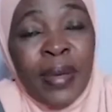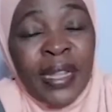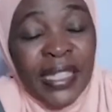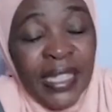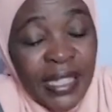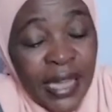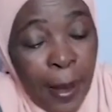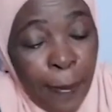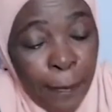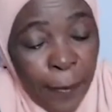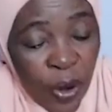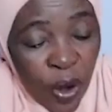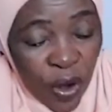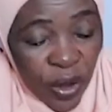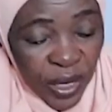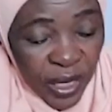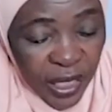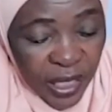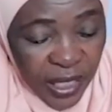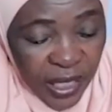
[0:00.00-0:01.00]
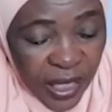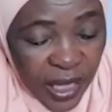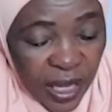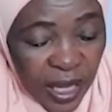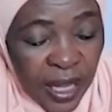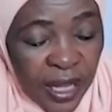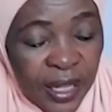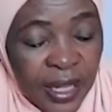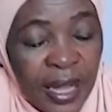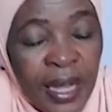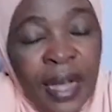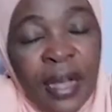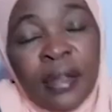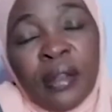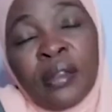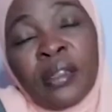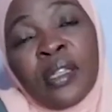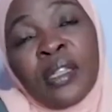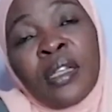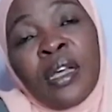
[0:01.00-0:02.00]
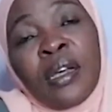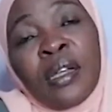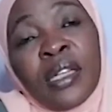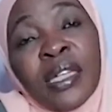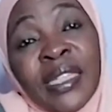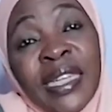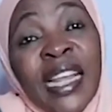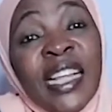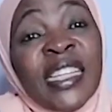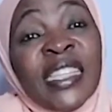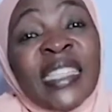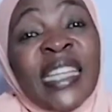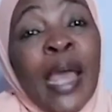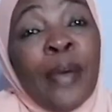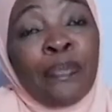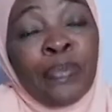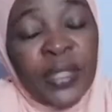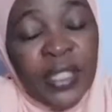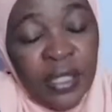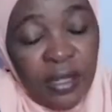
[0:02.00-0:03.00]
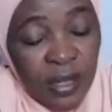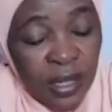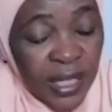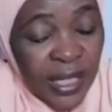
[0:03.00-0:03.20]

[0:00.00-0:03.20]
these are points, steps